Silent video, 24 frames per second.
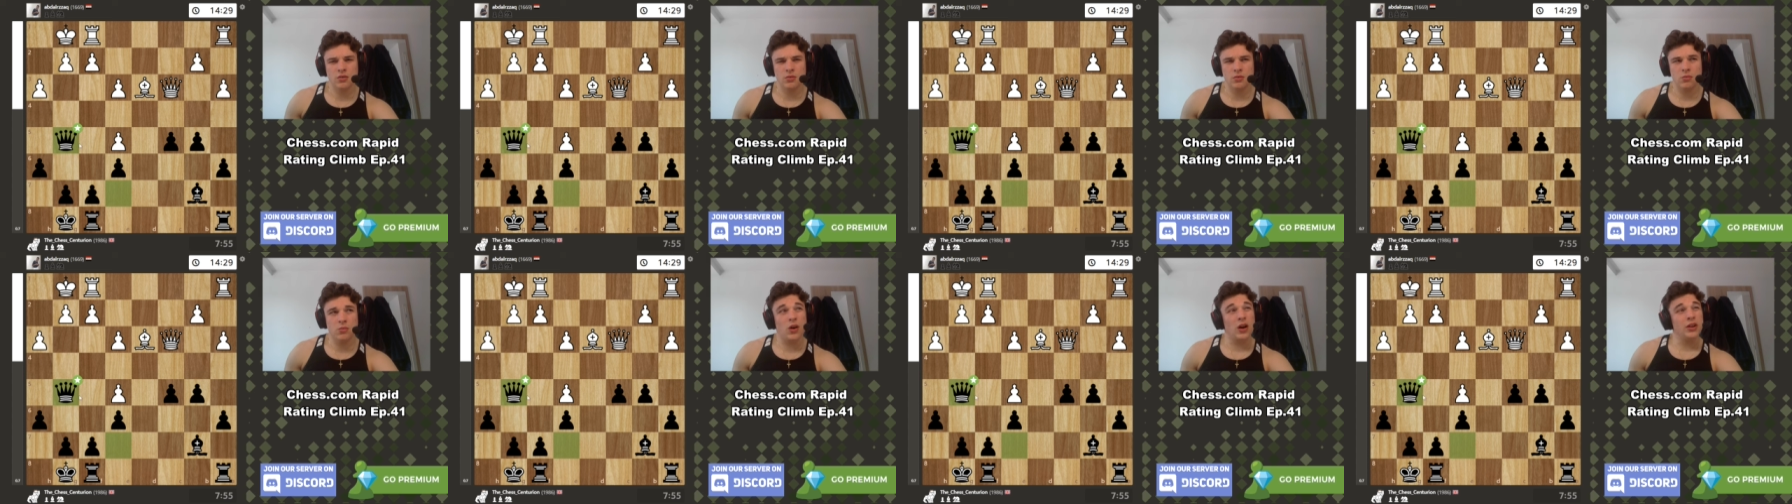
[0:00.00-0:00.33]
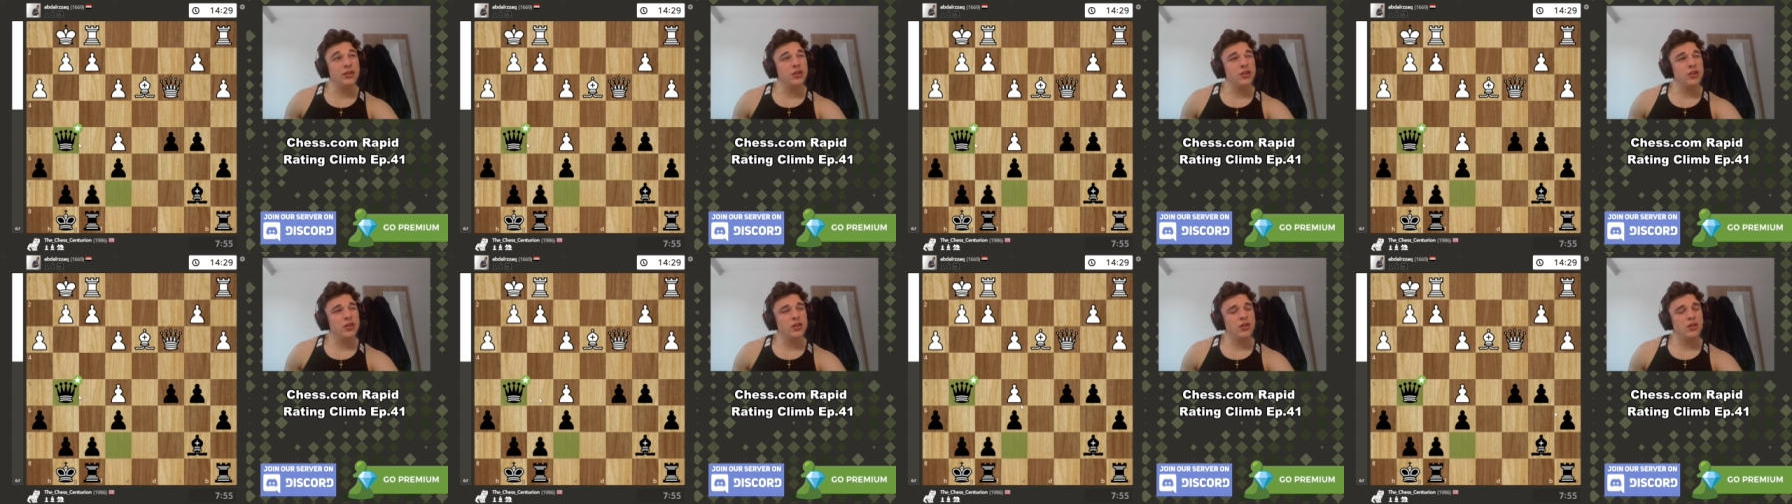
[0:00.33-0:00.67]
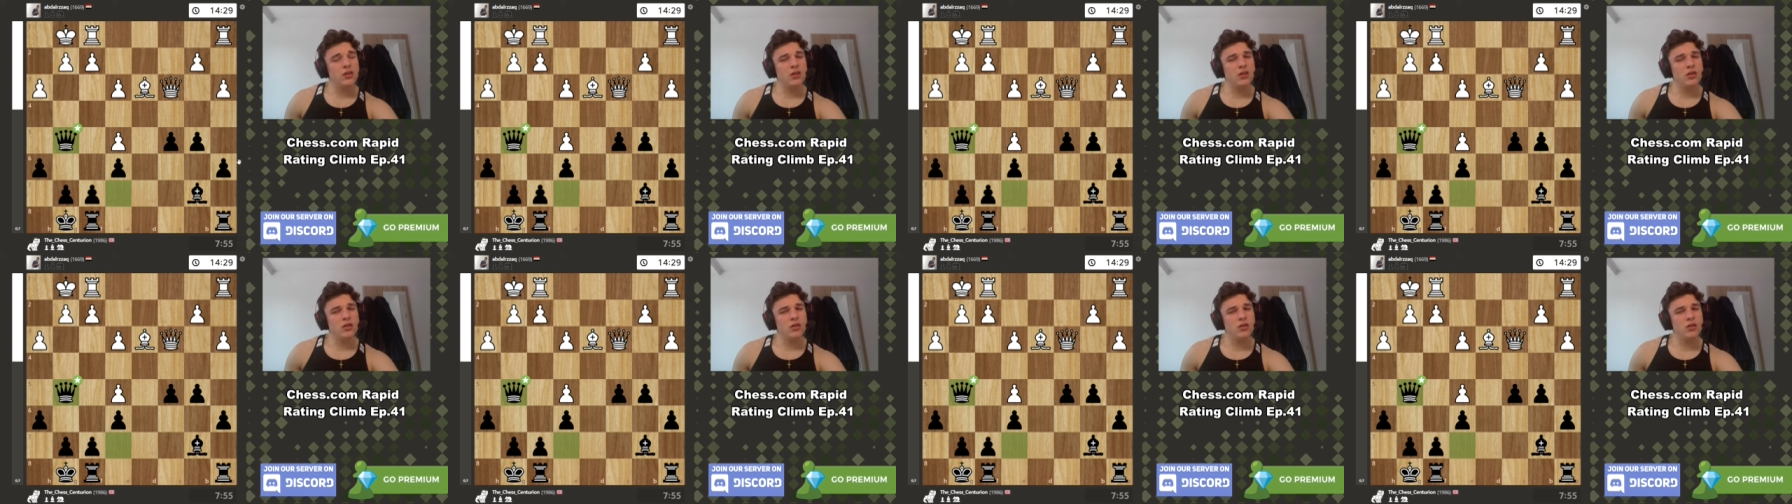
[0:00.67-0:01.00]
Why didn't?
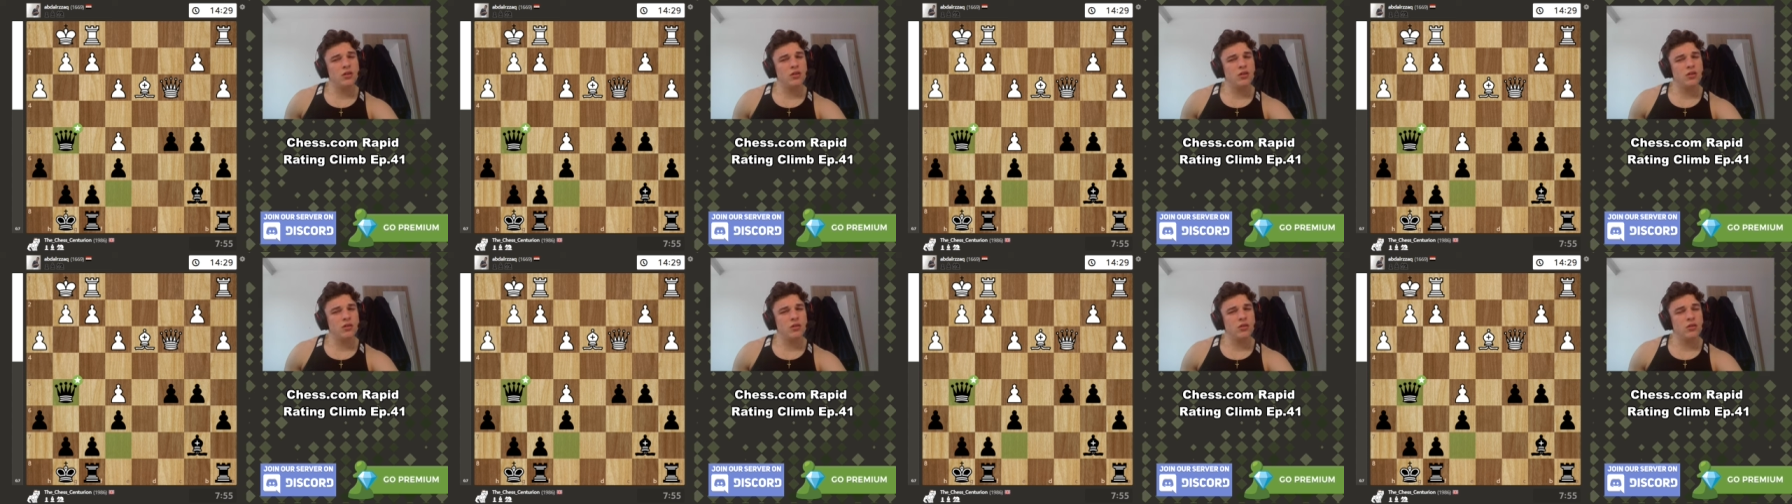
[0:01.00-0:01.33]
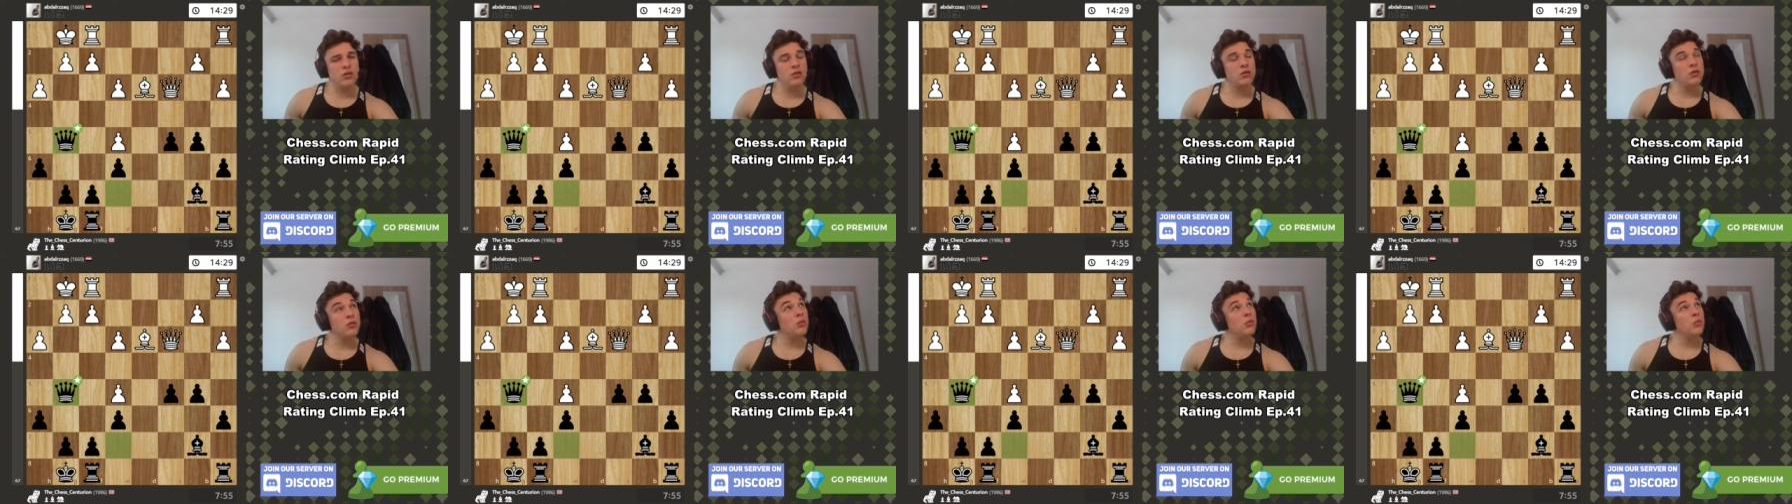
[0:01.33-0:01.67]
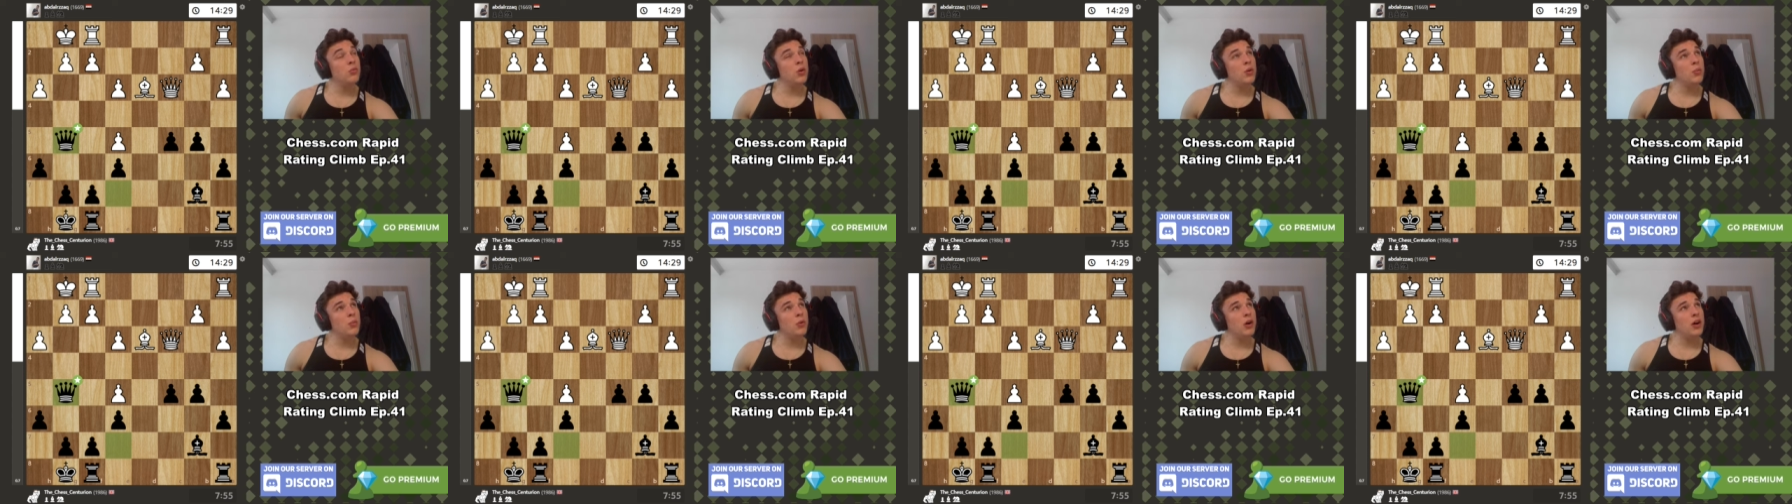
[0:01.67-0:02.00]

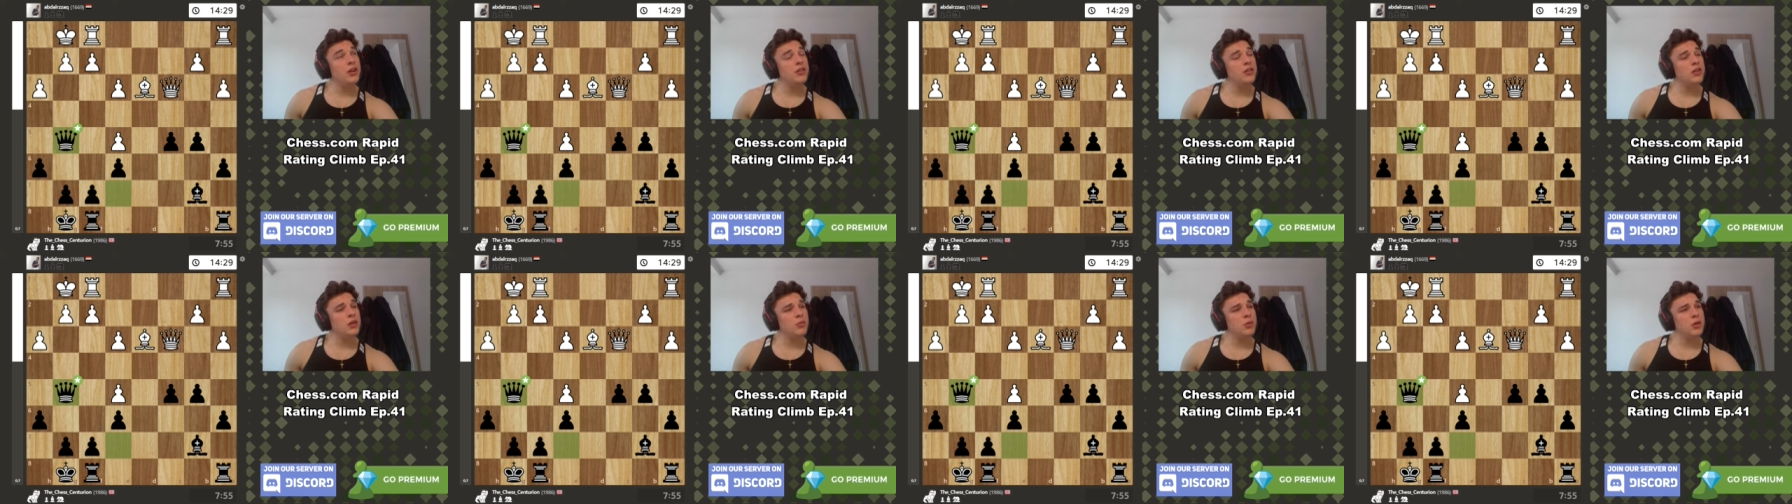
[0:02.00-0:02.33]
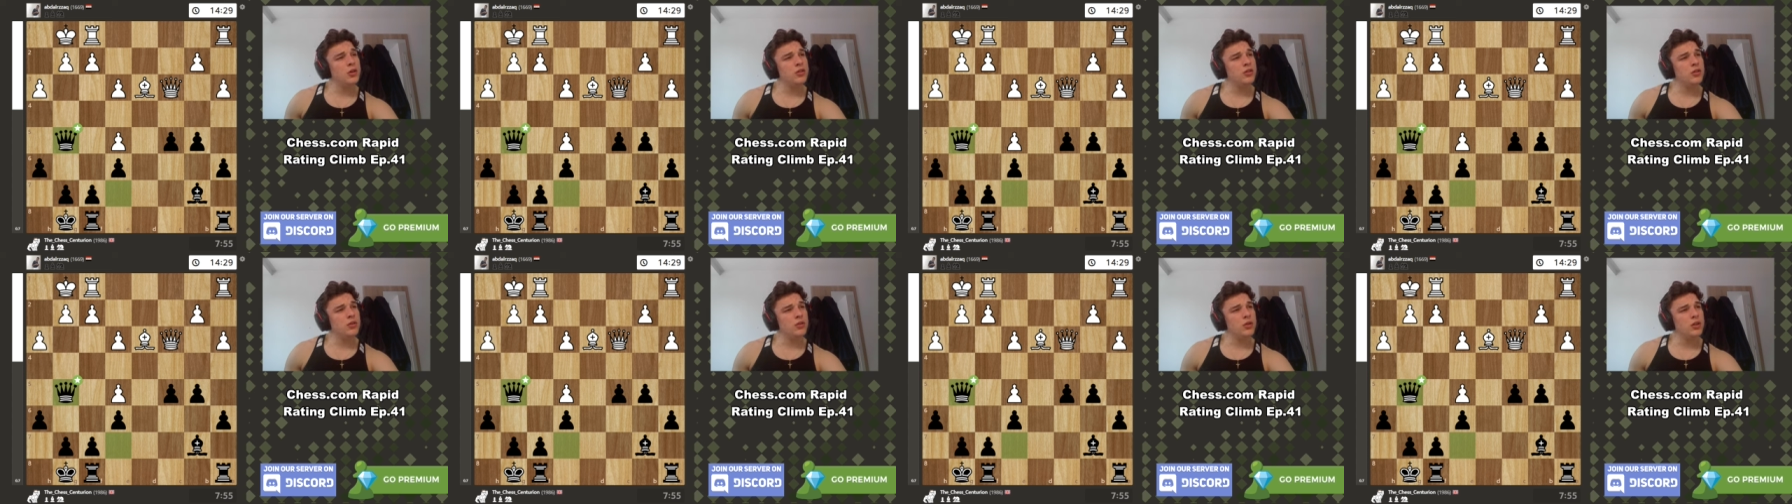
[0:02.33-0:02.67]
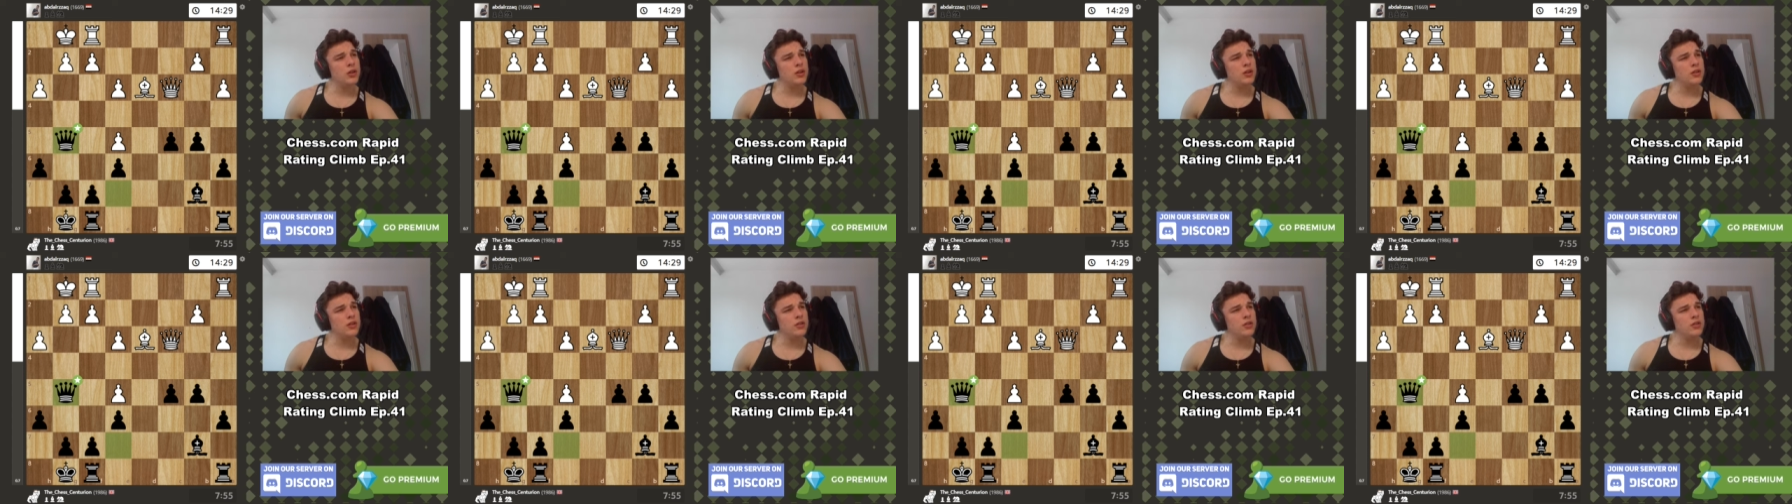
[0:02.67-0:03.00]
Wait, why didn't I want to do
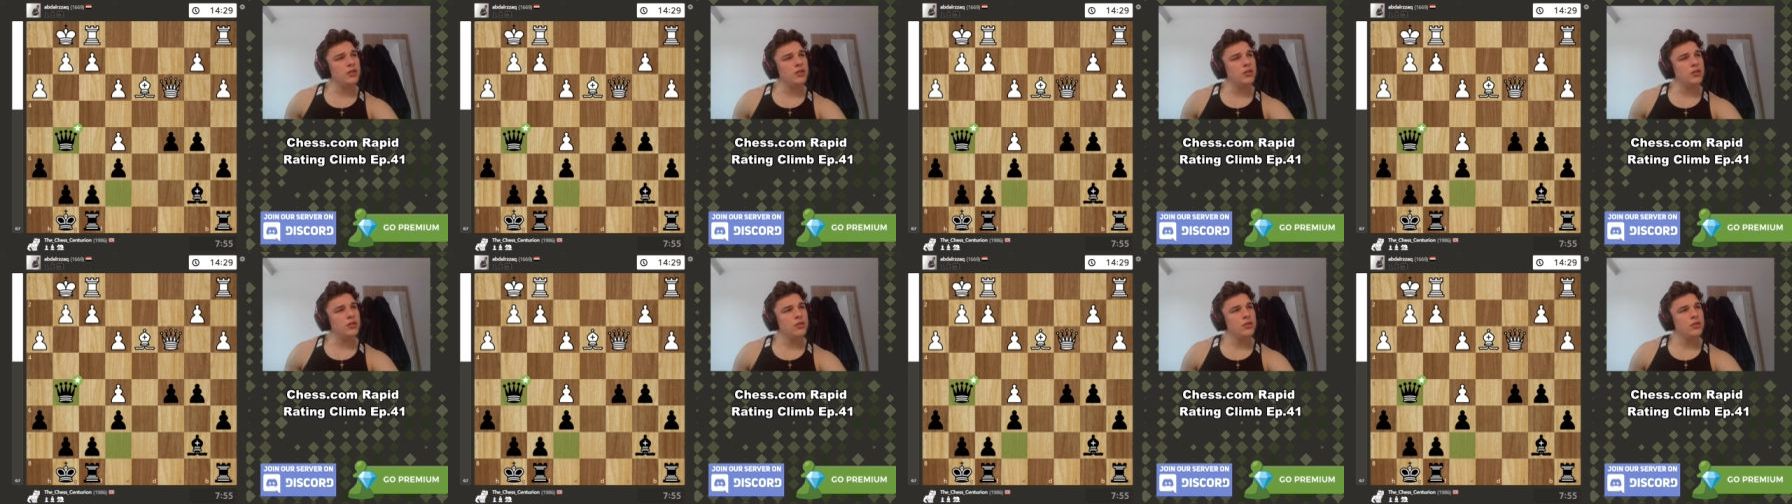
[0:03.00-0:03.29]
this?